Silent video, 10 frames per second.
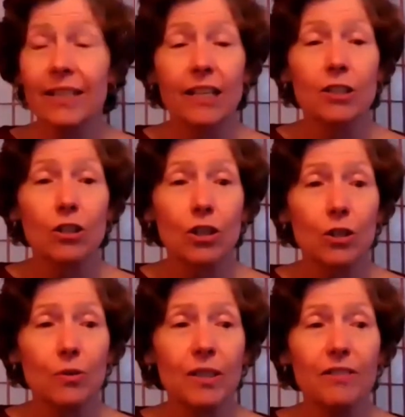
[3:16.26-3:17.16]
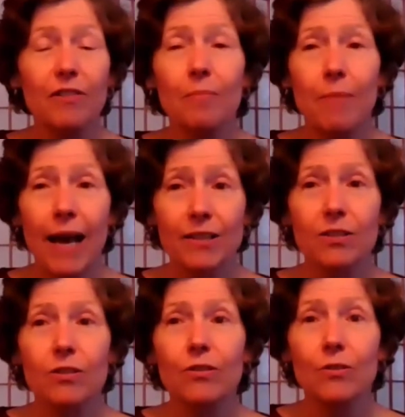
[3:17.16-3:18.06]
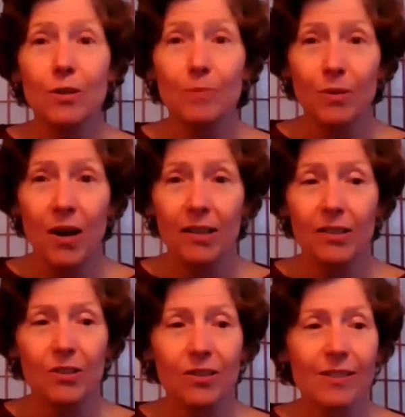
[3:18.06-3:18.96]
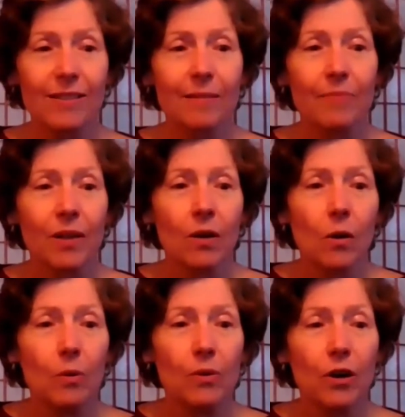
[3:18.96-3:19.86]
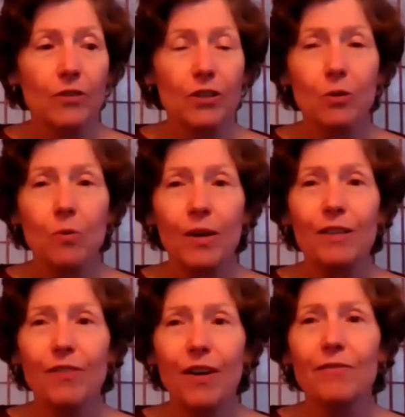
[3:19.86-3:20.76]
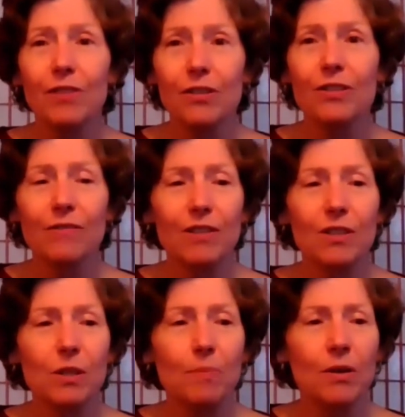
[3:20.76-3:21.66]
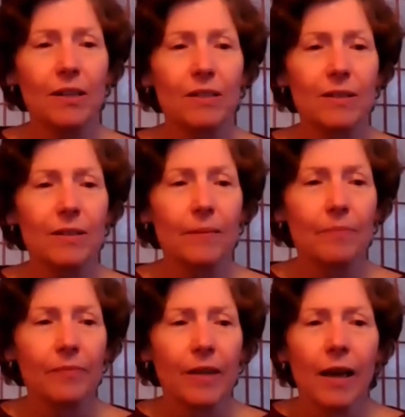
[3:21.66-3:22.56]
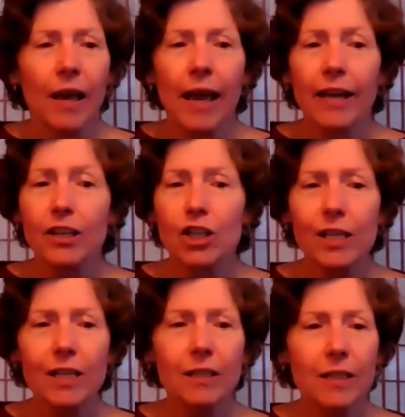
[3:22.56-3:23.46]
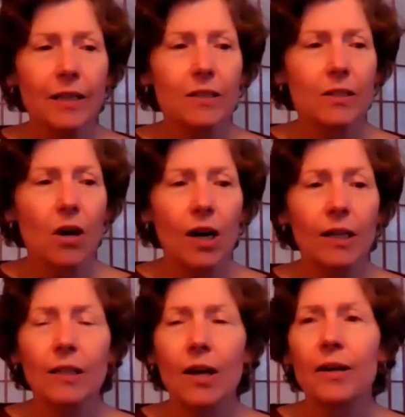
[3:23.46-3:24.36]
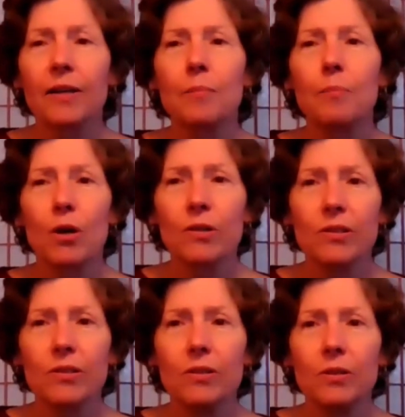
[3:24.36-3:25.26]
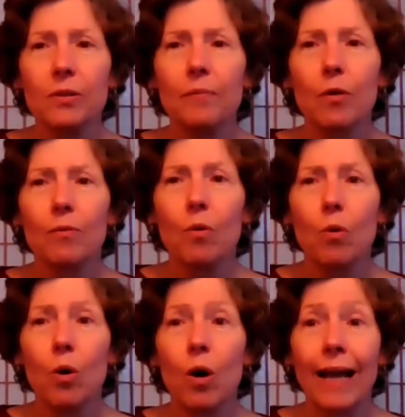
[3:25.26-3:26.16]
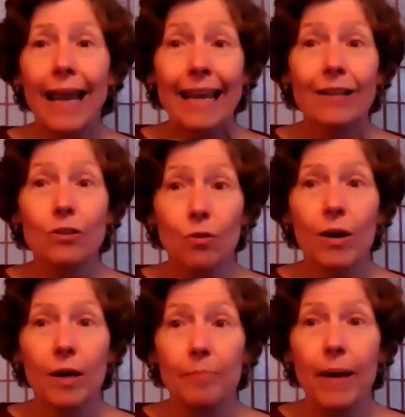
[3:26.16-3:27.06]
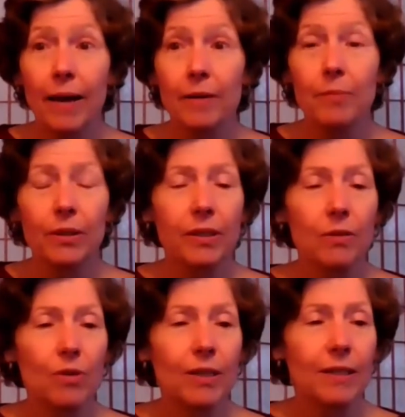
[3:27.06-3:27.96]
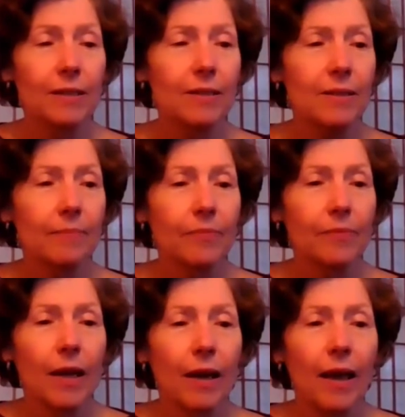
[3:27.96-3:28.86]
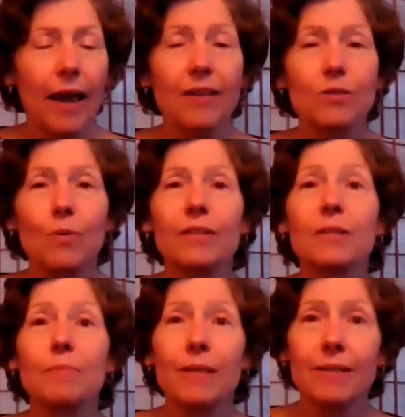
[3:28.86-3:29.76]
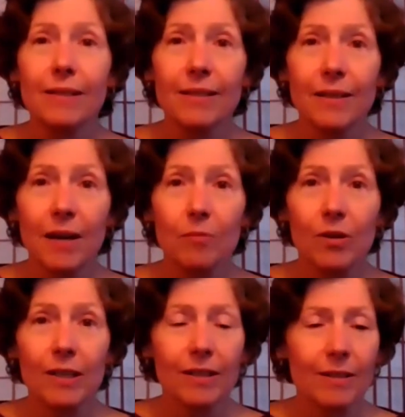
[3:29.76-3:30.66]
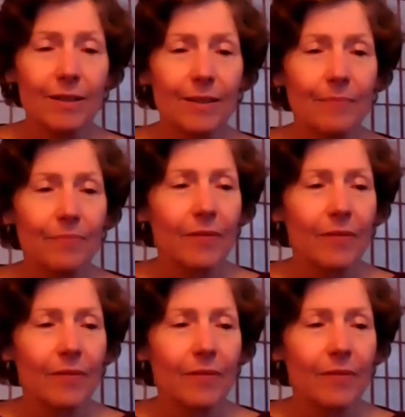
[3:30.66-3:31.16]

an intuitive master numerologist with over 25 years of experience and she conducts online personal or and or compatibility readings, as well as business name readings.